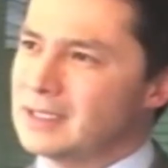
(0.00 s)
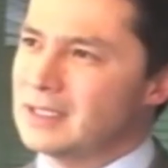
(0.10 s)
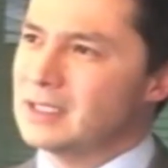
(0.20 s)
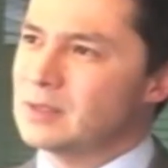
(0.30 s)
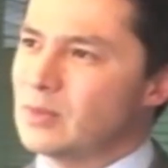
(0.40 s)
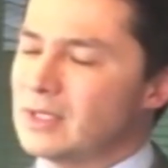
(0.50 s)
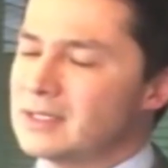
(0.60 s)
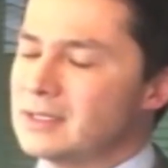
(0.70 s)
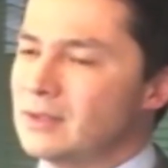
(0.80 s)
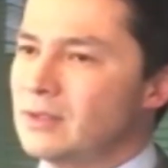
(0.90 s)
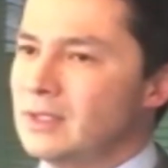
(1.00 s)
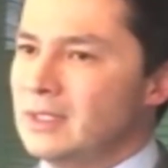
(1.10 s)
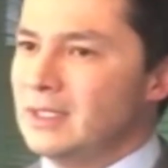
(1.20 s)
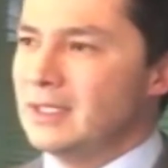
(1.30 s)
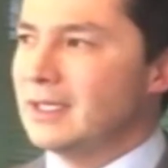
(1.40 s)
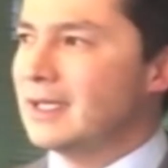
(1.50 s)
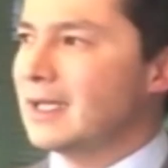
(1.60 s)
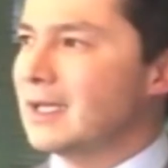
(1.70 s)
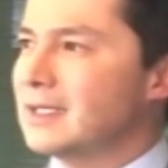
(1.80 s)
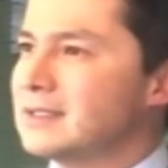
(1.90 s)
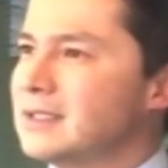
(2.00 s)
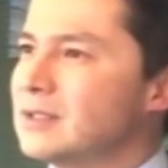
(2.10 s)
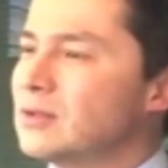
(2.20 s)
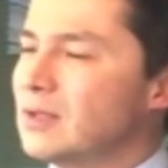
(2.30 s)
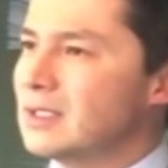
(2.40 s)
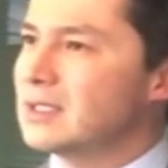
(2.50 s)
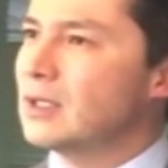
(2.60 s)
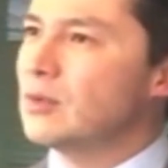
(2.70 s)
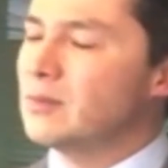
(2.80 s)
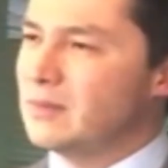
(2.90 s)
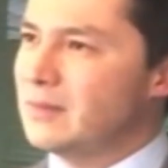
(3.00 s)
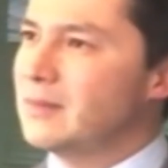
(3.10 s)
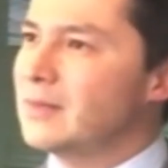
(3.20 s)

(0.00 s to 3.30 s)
Alan Gonzalez is a plastic surgeon that performs